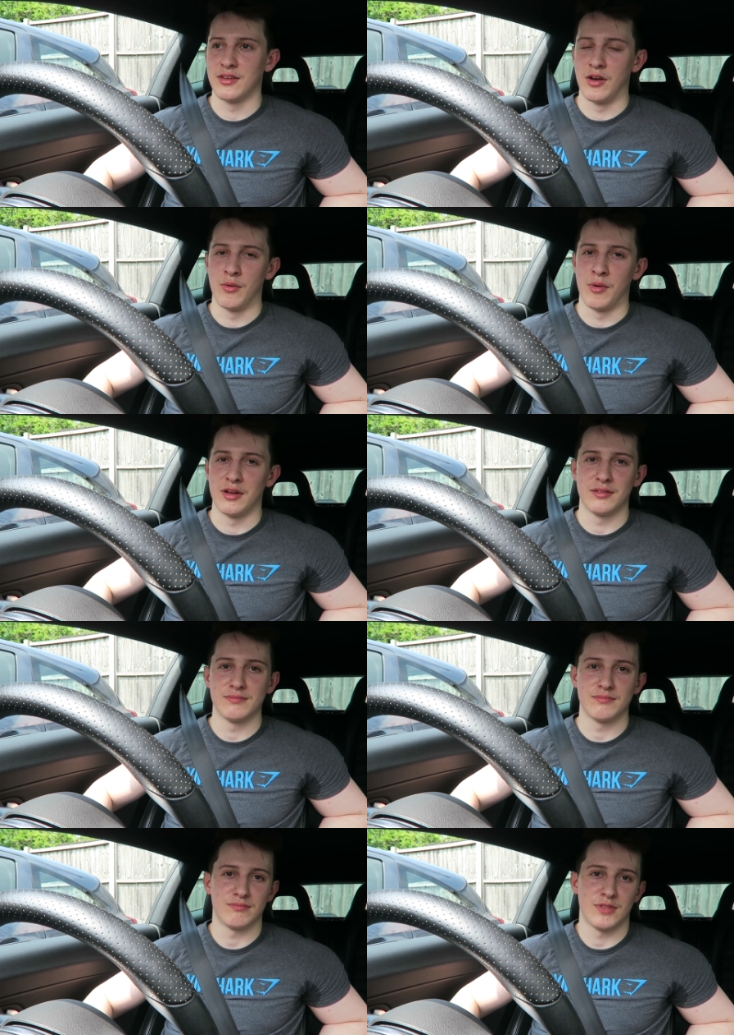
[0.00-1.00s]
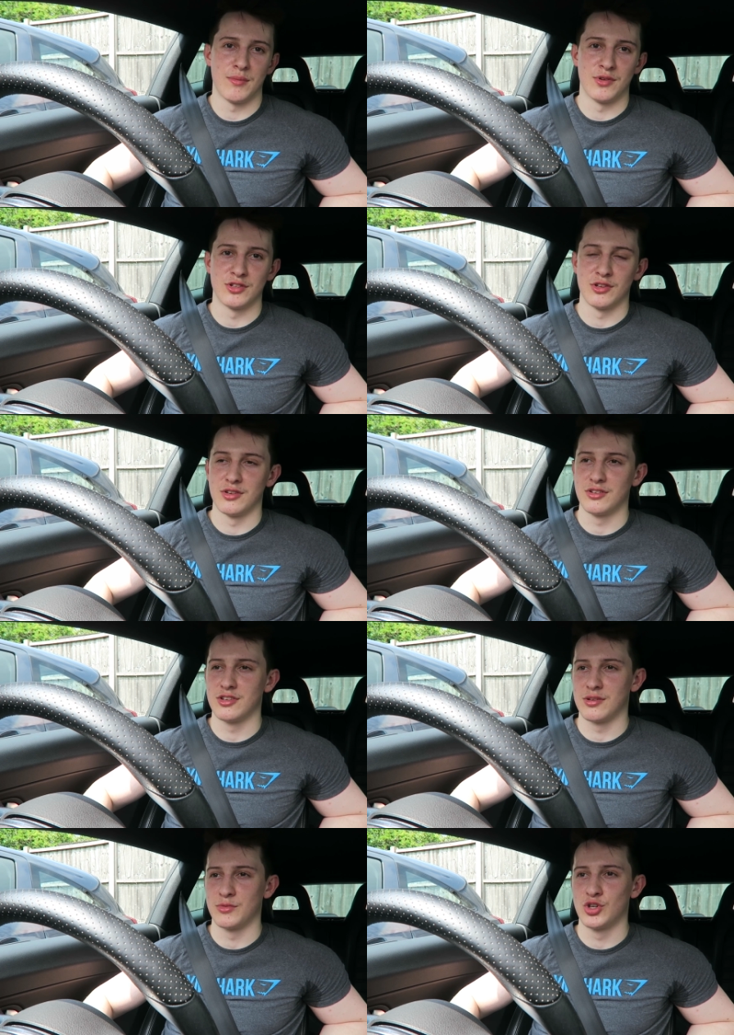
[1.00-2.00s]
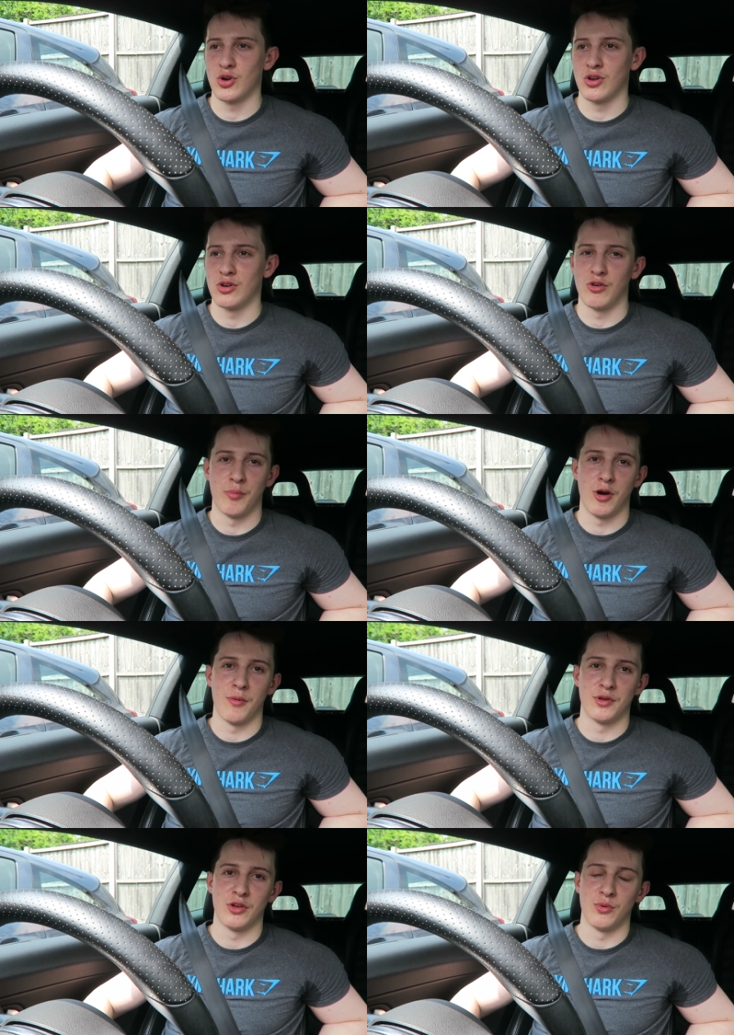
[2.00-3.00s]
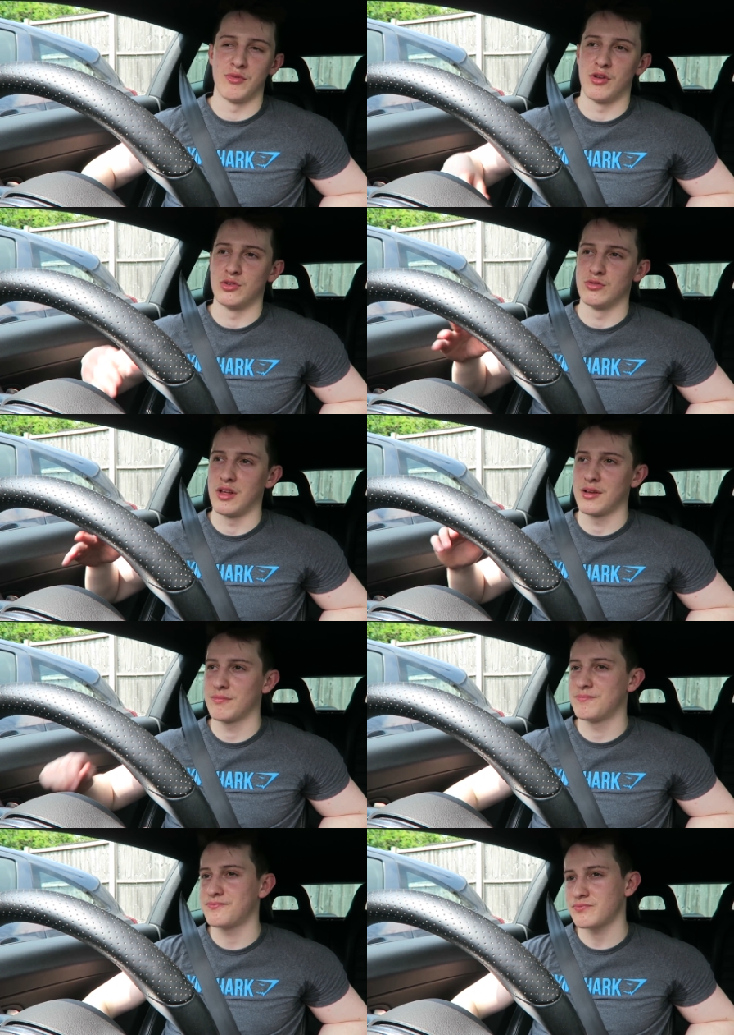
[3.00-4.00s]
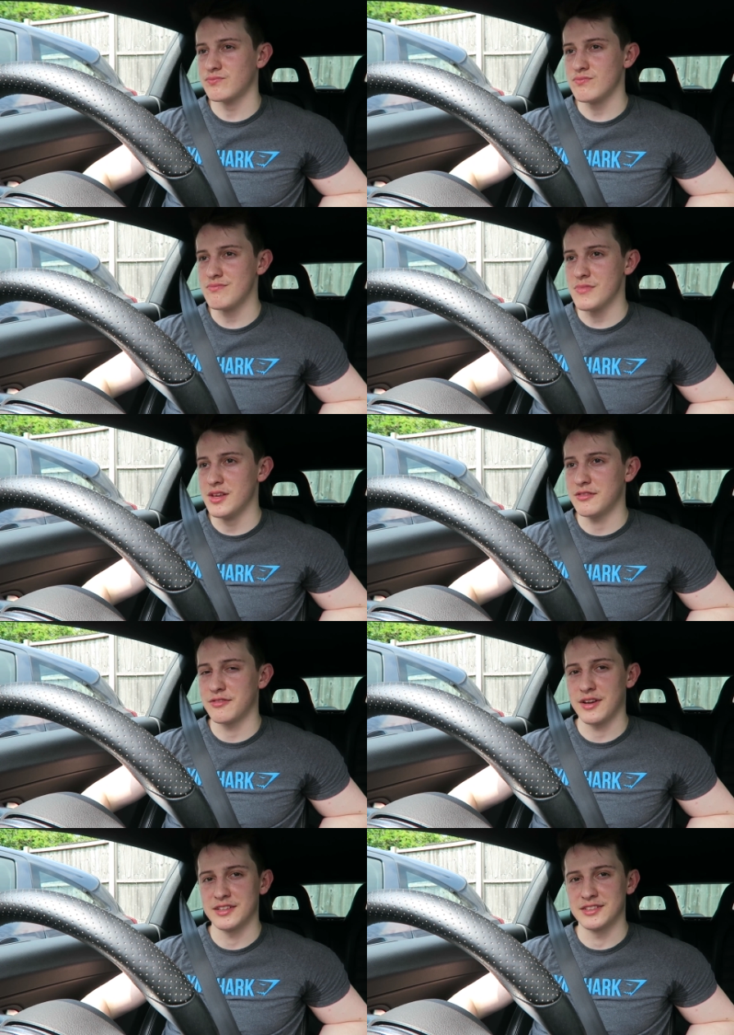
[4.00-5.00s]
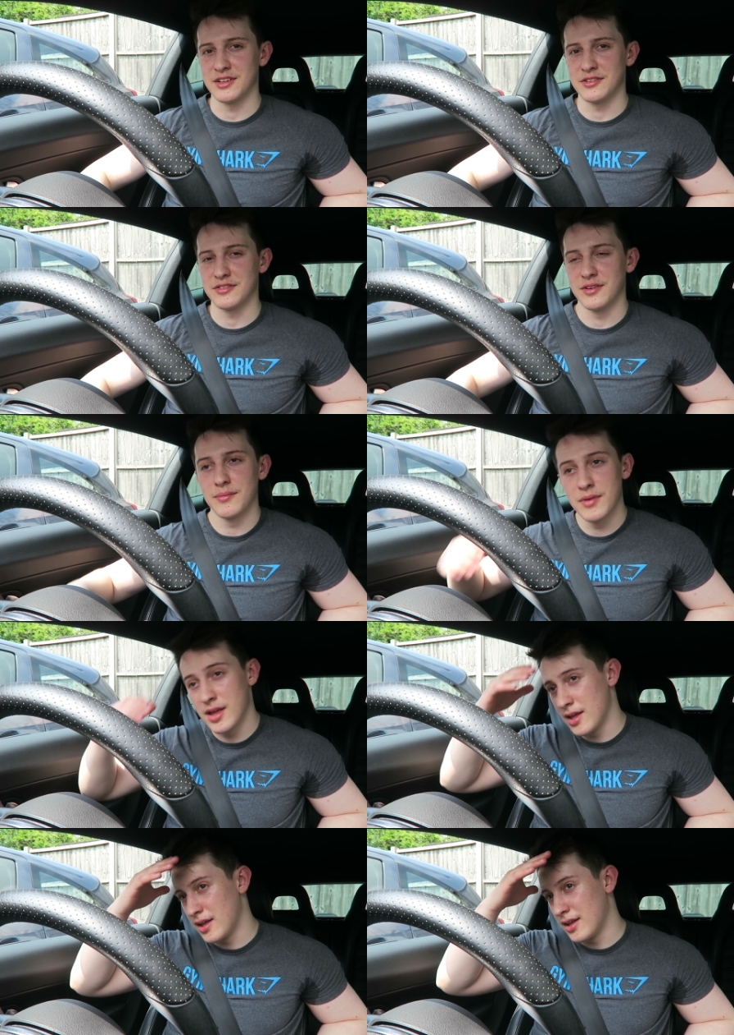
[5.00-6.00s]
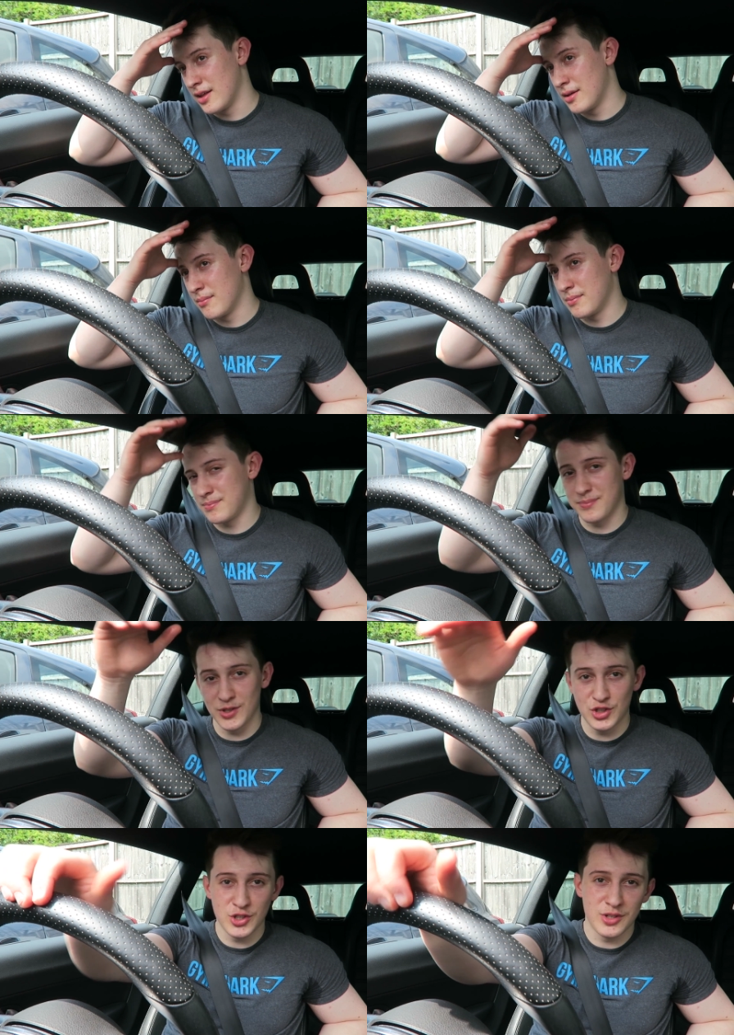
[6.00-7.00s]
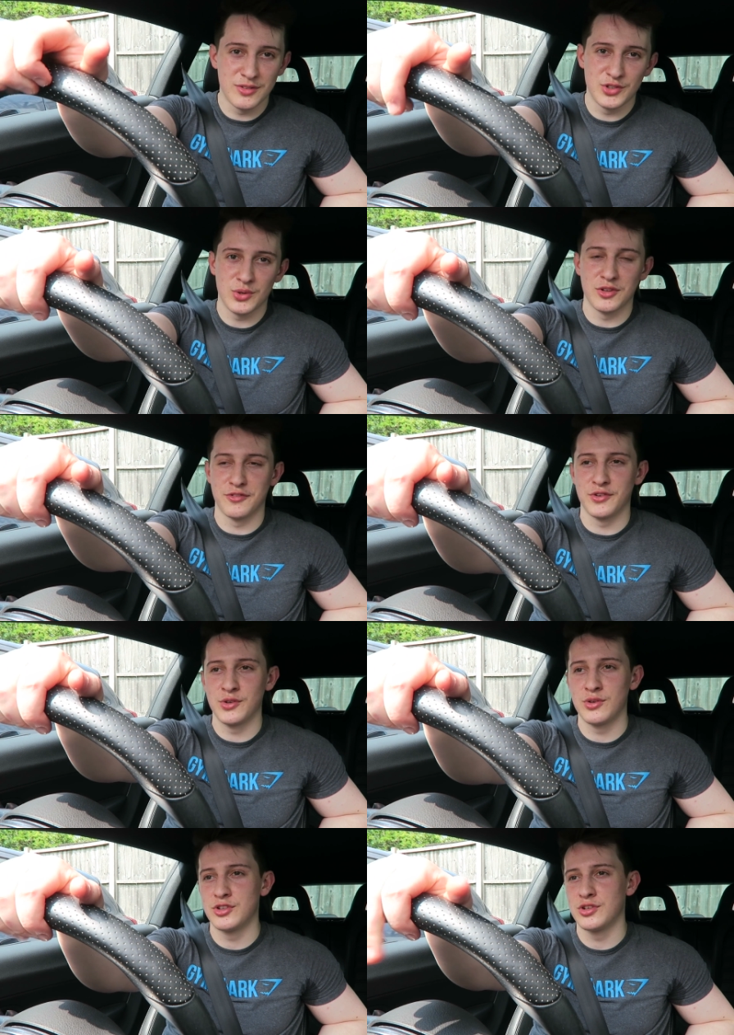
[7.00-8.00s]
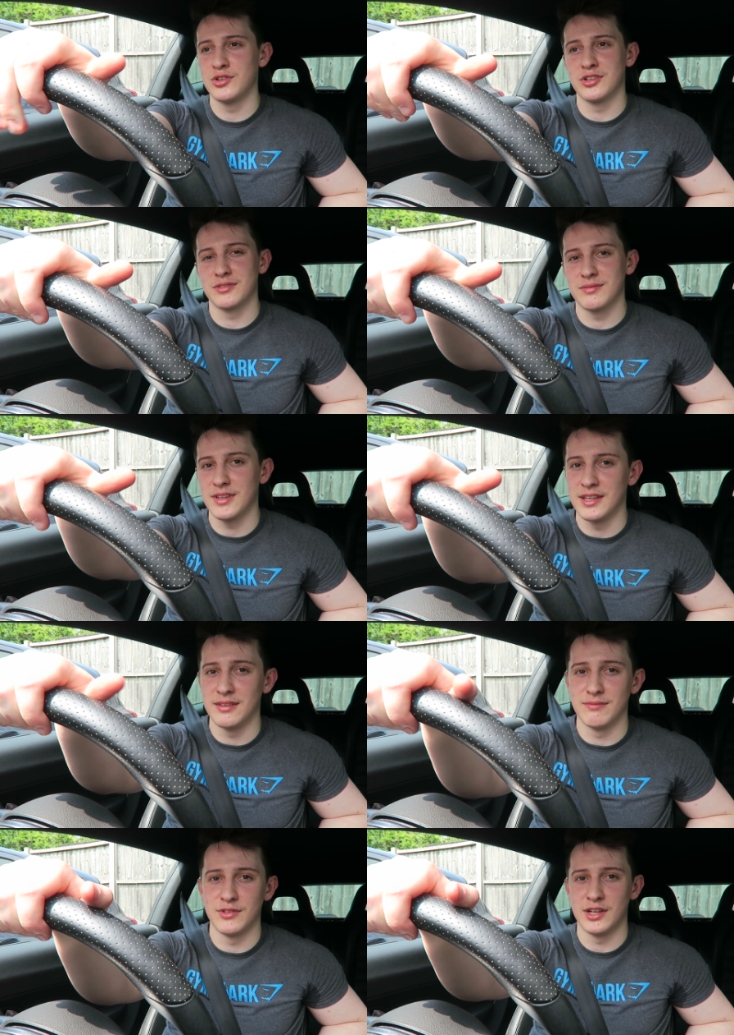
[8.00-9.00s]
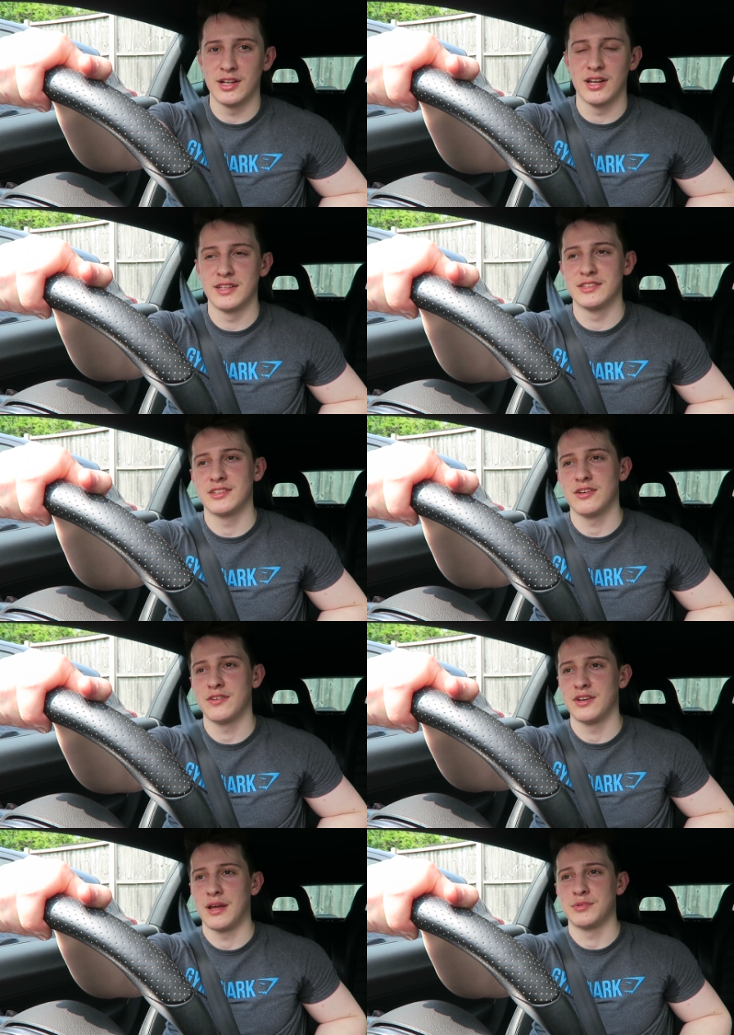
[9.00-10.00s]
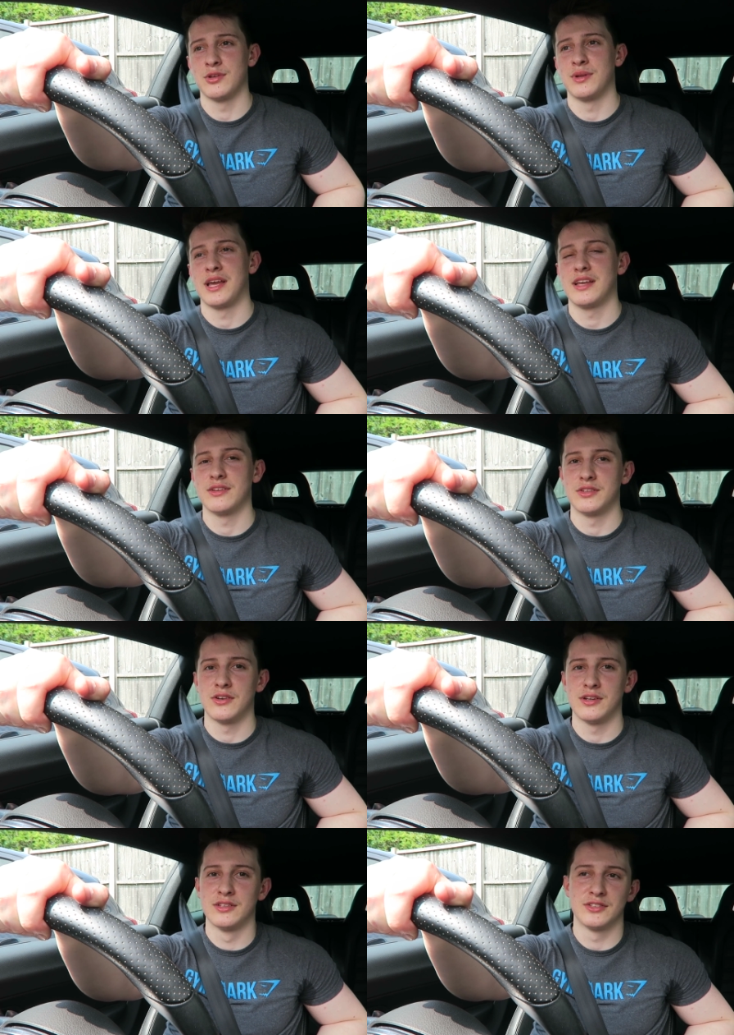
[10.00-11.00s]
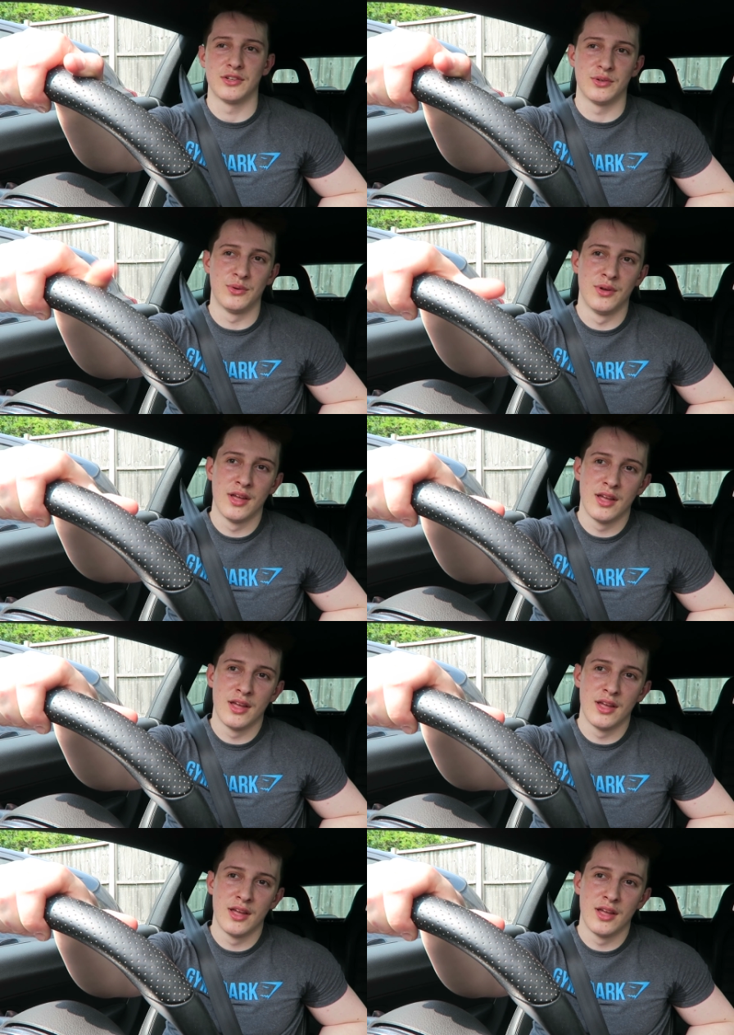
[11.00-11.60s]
you know, might tempt you to some chocolate or a barbecue with loads of like fatty stuff. But you should enjoy your food. You shouldn't just eat really clean stuff and absolutely hate your diet. So